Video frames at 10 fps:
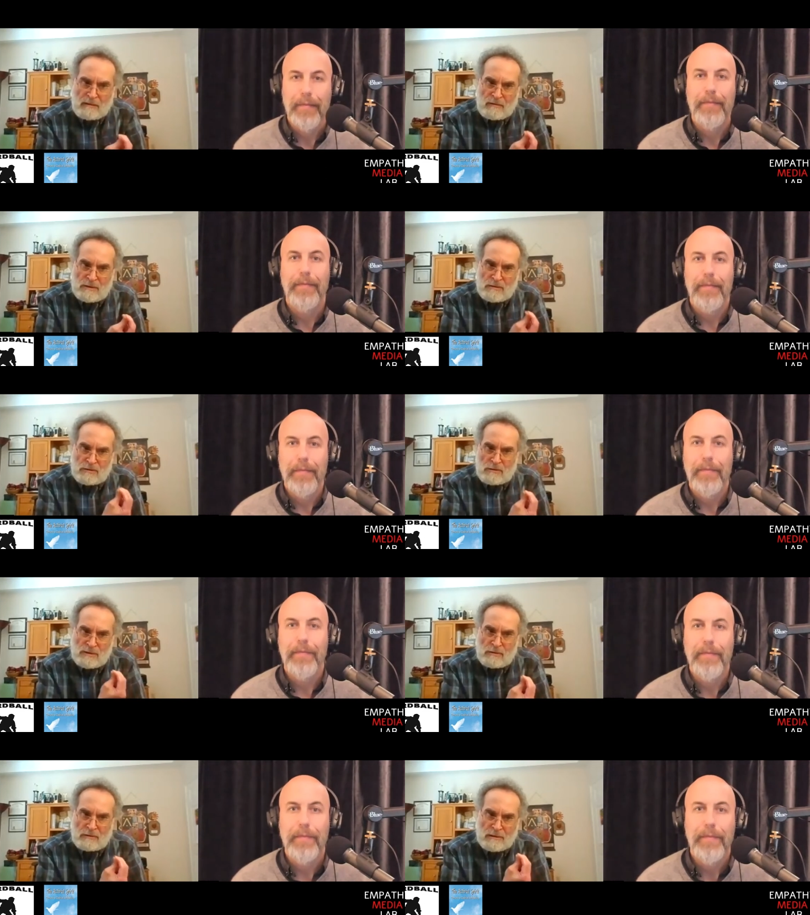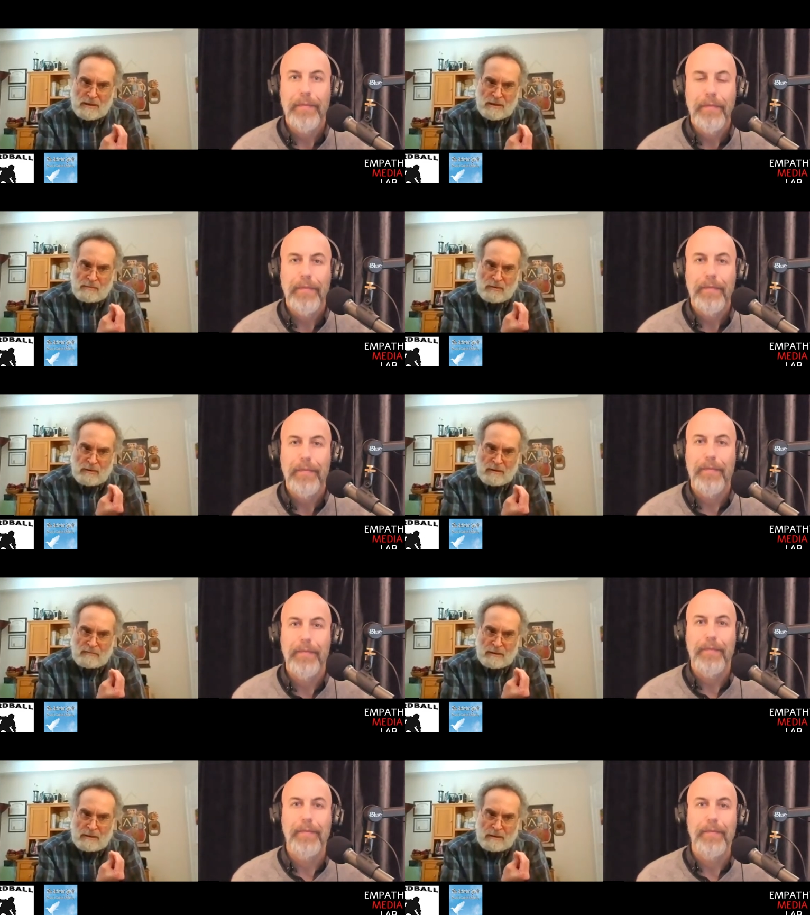Speaker 1: he was also a strong example
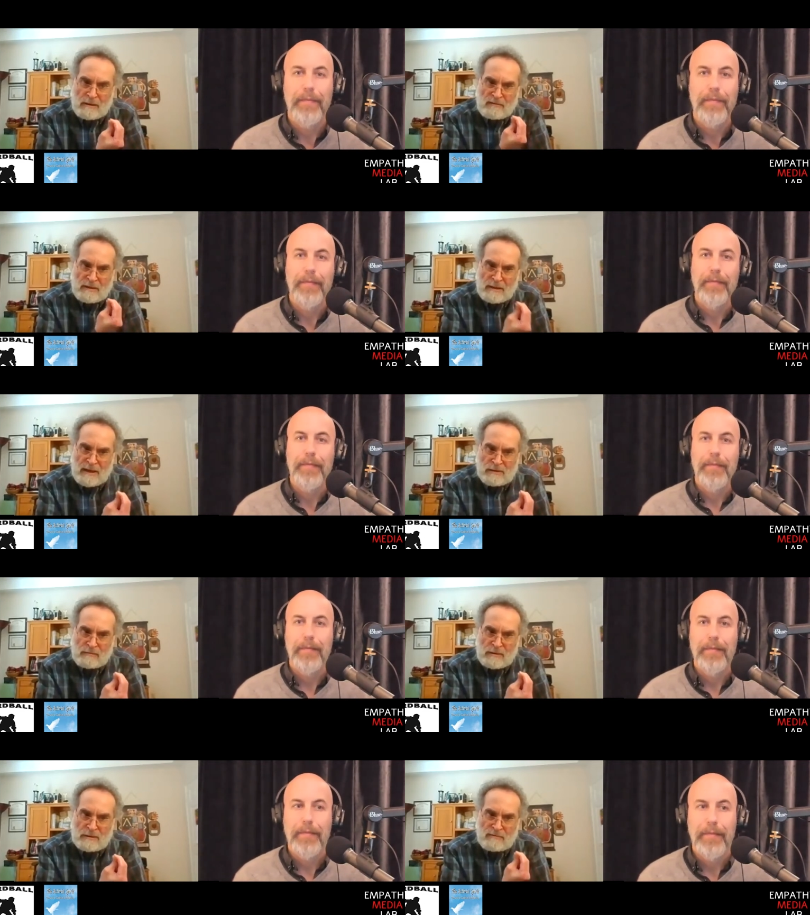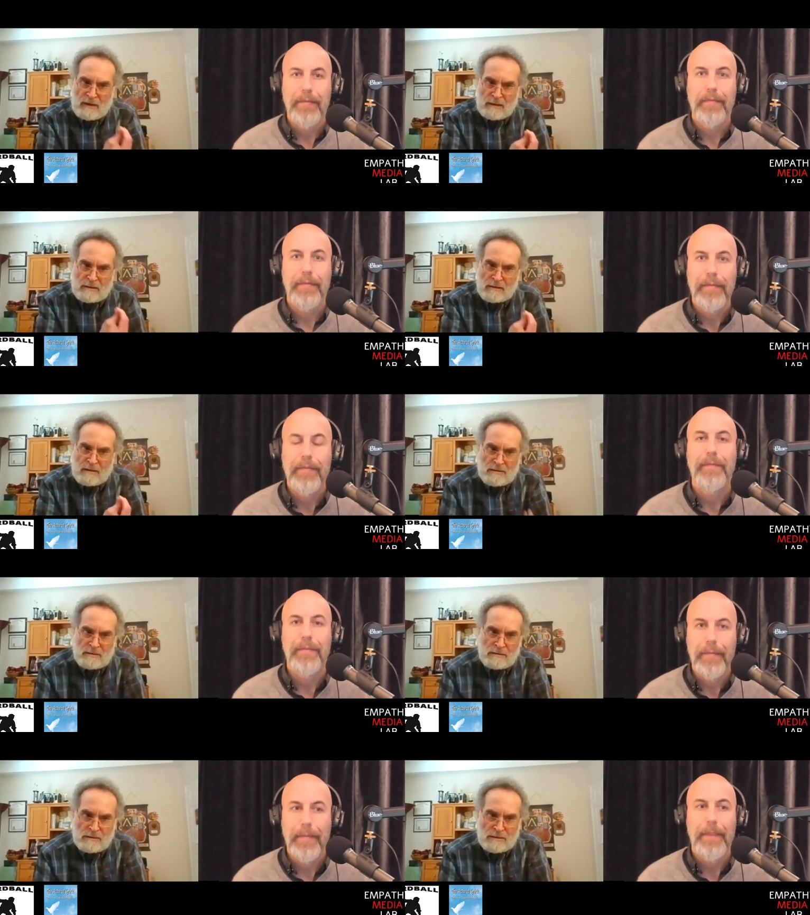of an activist fighting against
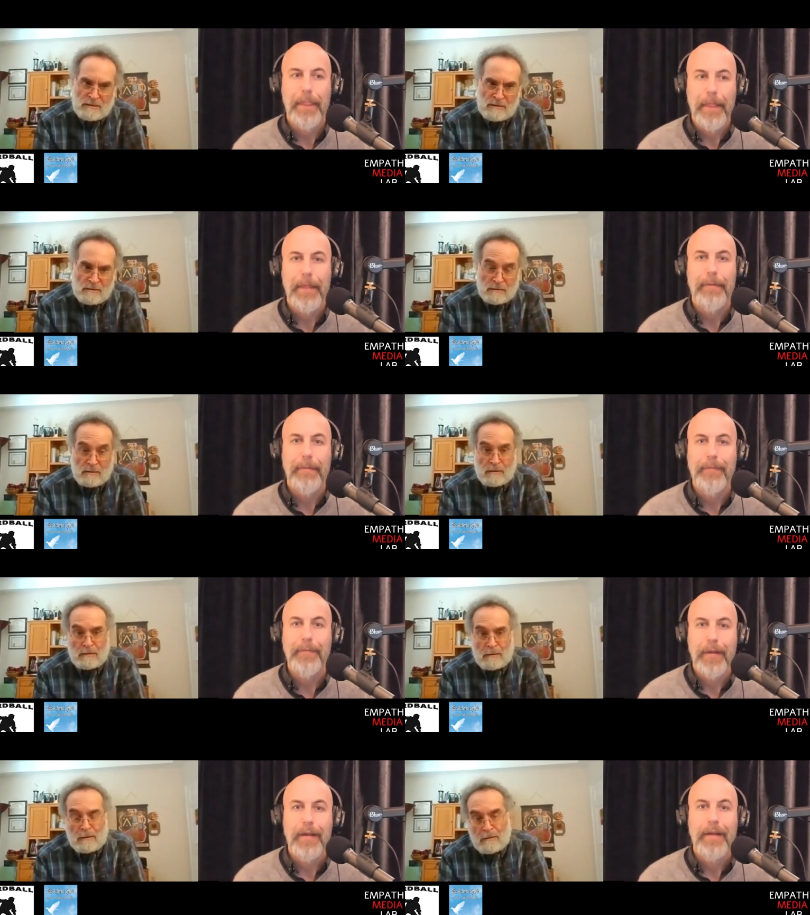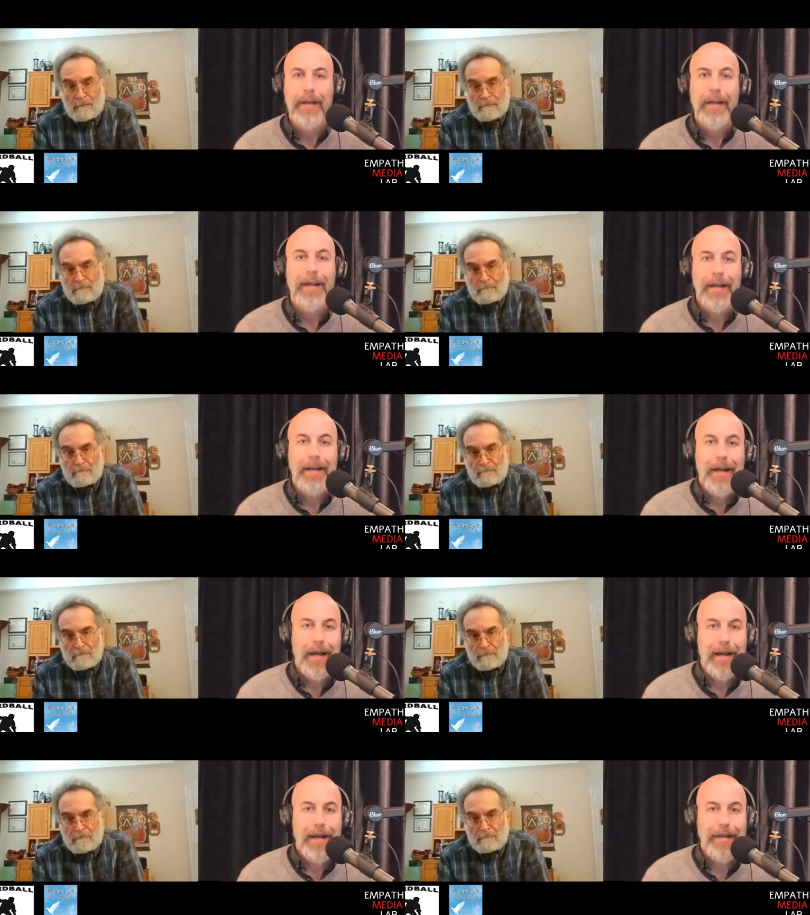injustice.
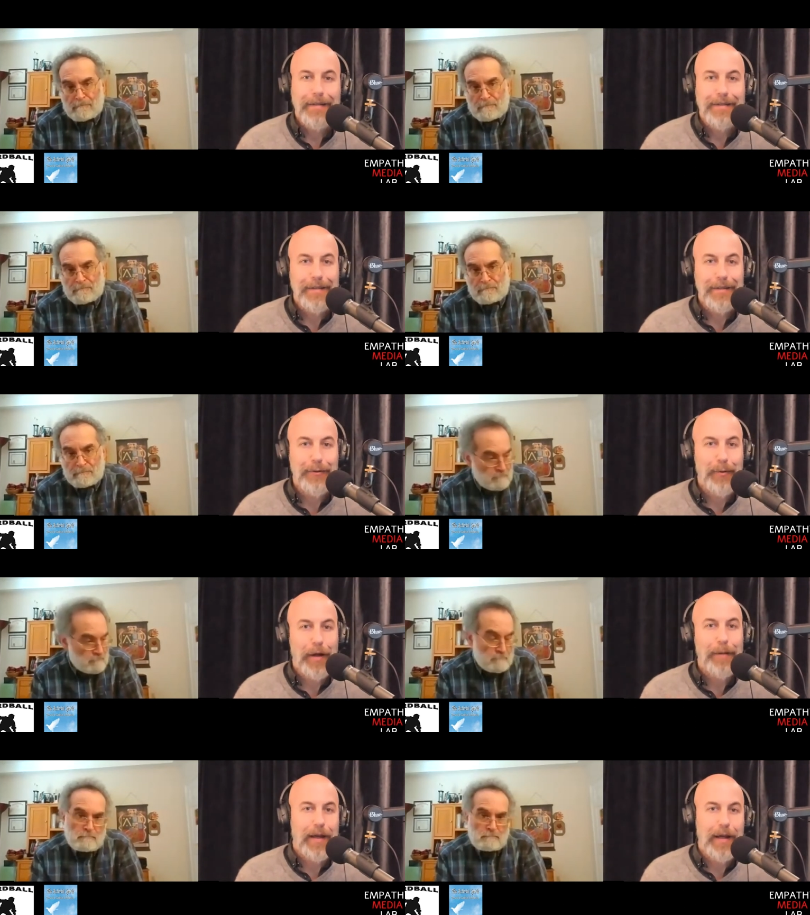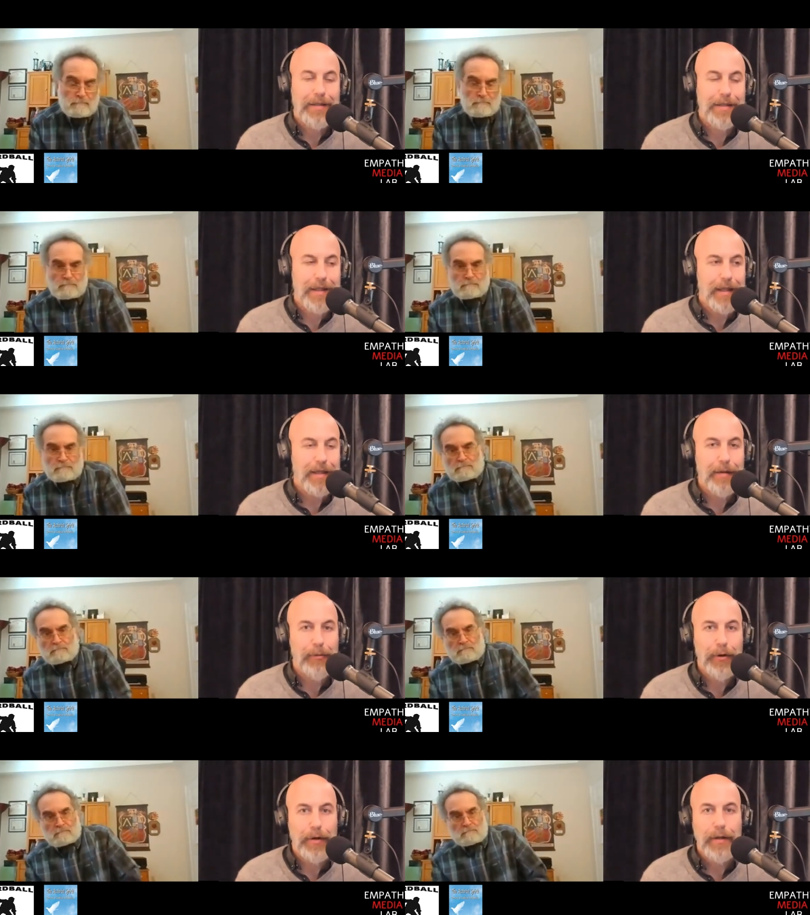
Speaker 2: And you write up a scene in the
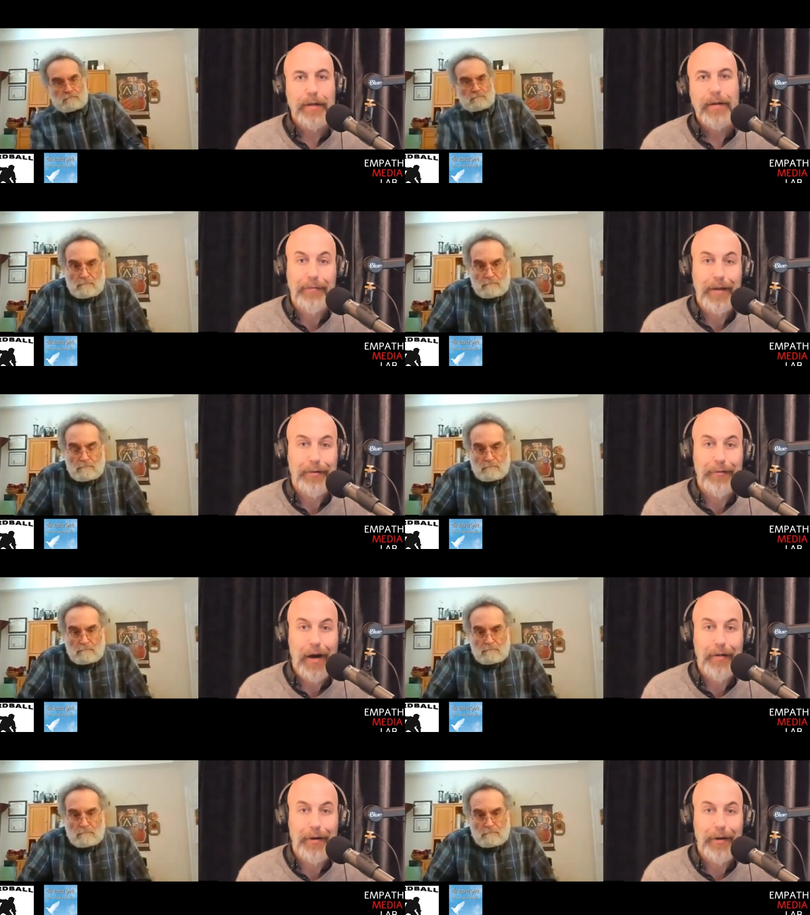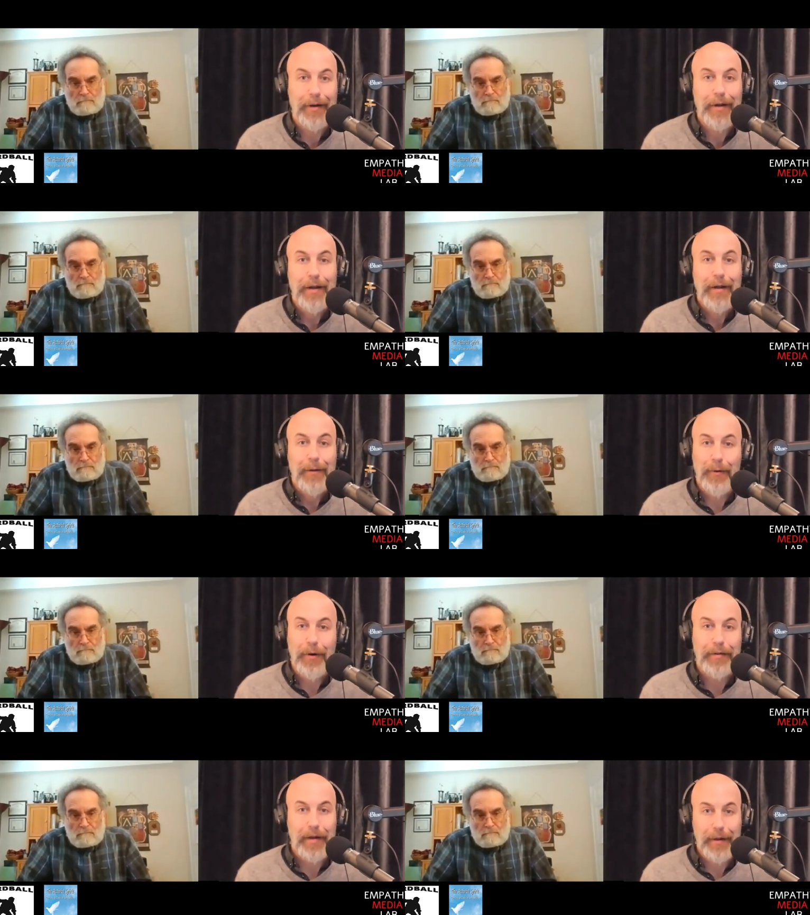book. His father
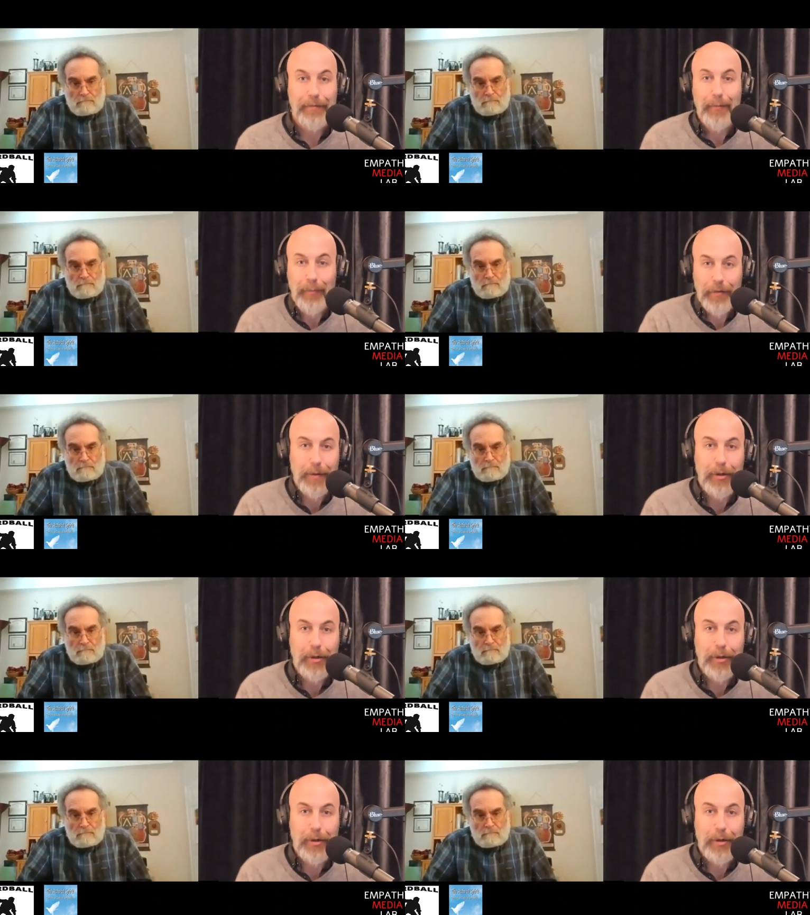was a wealthy